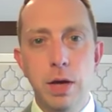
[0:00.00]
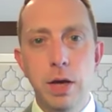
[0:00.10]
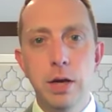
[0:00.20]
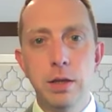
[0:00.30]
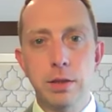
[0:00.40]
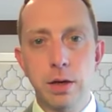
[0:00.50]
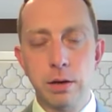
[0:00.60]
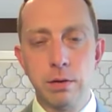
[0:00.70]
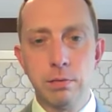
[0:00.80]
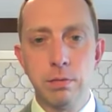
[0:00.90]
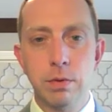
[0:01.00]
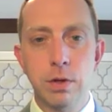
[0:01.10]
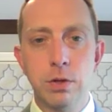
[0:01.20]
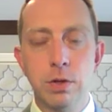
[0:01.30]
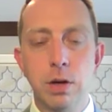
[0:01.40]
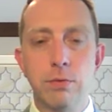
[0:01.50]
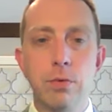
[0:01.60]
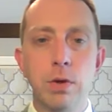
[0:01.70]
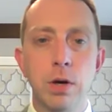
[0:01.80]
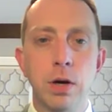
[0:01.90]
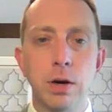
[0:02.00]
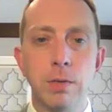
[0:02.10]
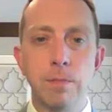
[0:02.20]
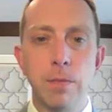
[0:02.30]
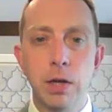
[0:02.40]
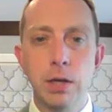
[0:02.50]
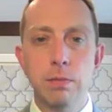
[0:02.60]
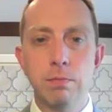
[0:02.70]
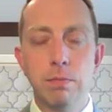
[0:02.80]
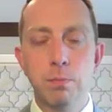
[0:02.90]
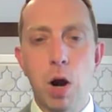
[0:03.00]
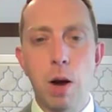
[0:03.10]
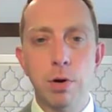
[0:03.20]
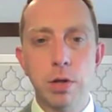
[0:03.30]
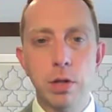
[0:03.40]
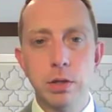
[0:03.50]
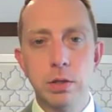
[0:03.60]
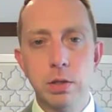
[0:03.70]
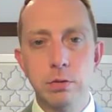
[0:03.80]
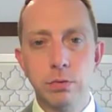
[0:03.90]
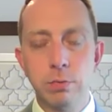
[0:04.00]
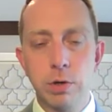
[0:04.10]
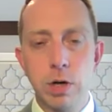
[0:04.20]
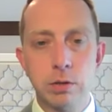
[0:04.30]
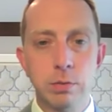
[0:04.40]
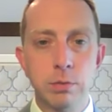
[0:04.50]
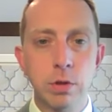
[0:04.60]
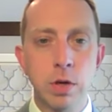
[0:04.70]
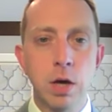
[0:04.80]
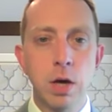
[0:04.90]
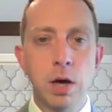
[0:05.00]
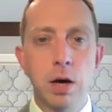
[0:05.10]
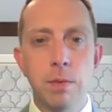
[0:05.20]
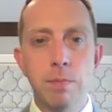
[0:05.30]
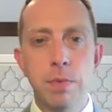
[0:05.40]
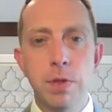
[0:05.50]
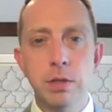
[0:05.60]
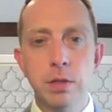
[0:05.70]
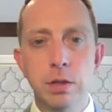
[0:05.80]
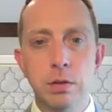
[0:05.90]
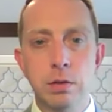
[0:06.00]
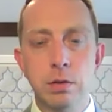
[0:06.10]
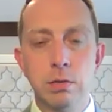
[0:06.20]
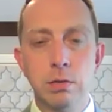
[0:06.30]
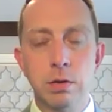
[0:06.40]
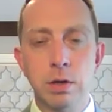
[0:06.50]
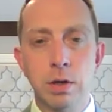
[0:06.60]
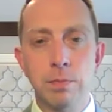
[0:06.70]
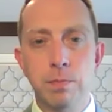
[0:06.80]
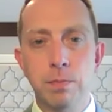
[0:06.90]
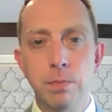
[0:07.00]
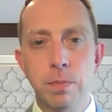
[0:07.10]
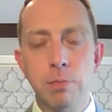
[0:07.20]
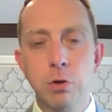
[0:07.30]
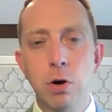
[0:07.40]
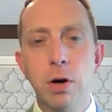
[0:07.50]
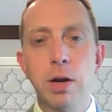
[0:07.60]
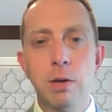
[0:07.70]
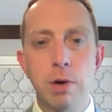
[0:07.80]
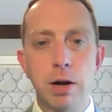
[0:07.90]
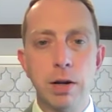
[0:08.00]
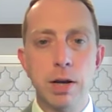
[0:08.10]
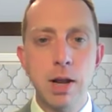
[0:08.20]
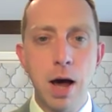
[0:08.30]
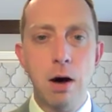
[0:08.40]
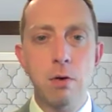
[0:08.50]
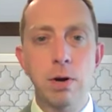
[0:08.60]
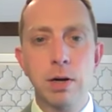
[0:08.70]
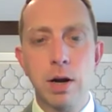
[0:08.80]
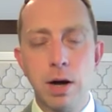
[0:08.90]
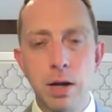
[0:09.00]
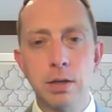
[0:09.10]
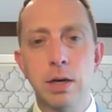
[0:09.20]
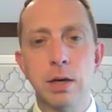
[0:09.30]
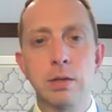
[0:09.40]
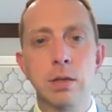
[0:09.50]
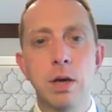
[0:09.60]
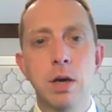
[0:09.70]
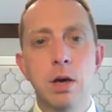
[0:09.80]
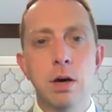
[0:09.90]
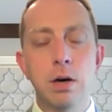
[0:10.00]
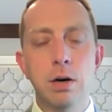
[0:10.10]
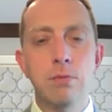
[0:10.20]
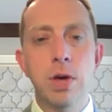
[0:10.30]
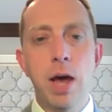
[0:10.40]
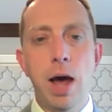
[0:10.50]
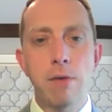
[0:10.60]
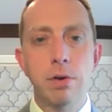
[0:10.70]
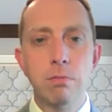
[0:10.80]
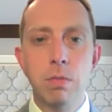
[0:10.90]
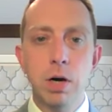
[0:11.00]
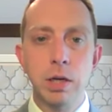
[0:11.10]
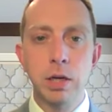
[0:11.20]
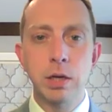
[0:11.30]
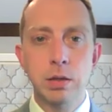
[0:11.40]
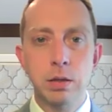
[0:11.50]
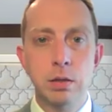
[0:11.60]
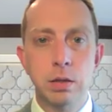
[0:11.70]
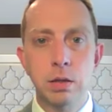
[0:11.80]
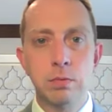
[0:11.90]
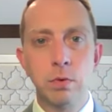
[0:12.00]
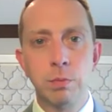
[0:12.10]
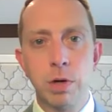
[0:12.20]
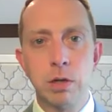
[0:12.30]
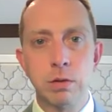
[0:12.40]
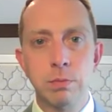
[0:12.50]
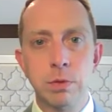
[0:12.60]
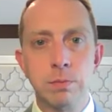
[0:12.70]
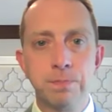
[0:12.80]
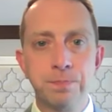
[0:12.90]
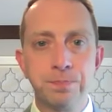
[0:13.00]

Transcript: anything that you get, any property that's seized from customs. I'm talking about it now in context of having money seized from customs.